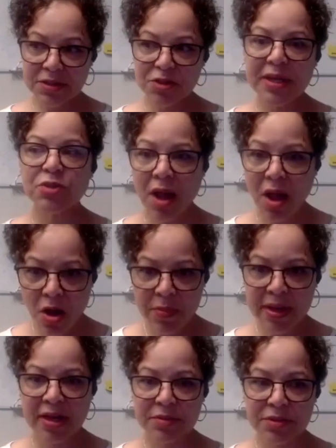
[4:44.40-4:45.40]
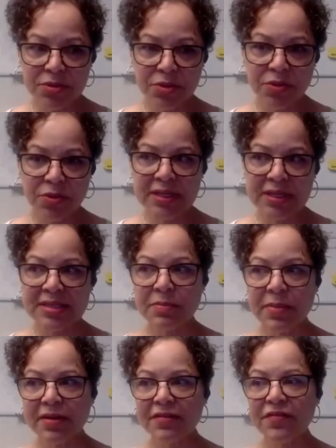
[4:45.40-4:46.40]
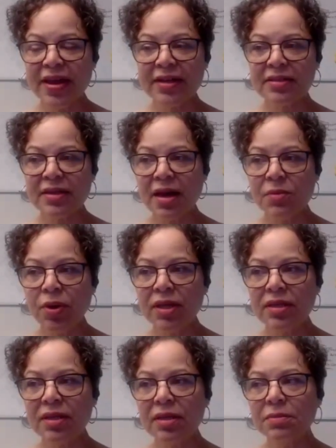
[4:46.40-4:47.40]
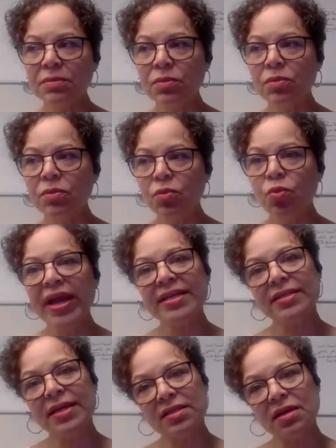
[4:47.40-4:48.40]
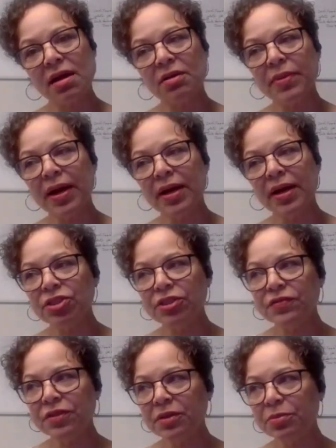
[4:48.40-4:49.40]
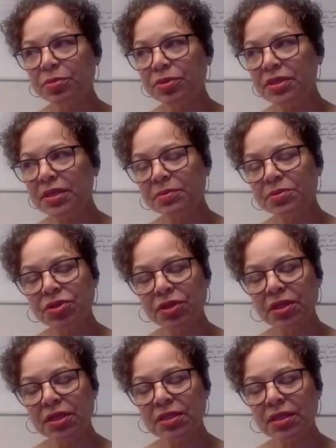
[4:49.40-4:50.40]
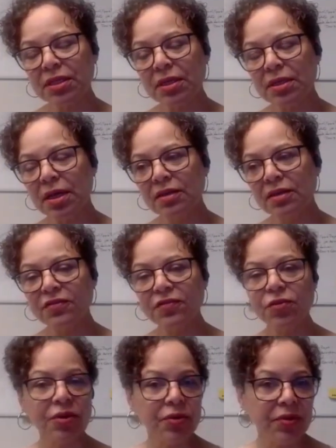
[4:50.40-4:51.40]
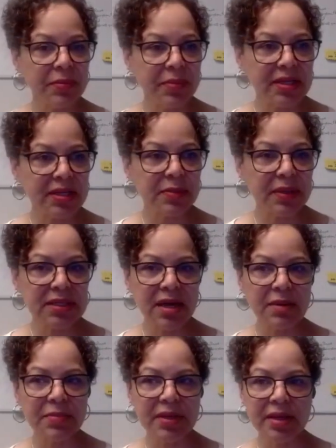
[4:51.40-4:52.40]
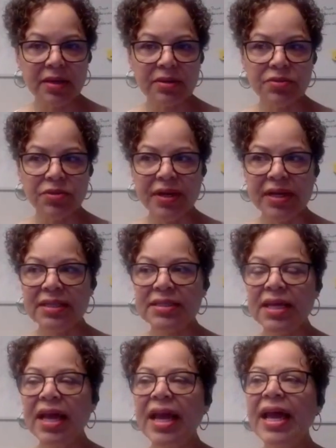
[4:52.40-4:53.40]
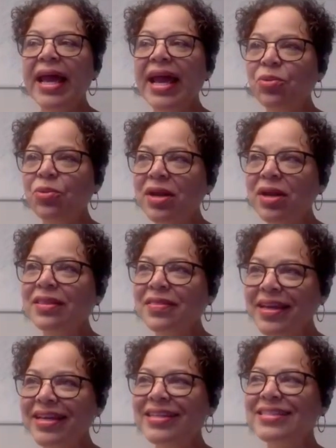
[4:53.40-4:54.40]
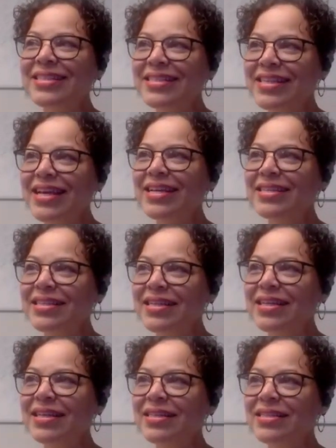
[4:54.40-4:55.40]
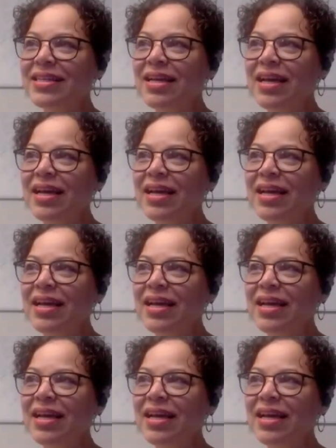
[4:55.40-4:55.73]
because we all make up stories. As a matter of fact, one of the ways I talk about shifting perception is the 4 Agreements by Don Miguel Ruiz. And one of the things he says is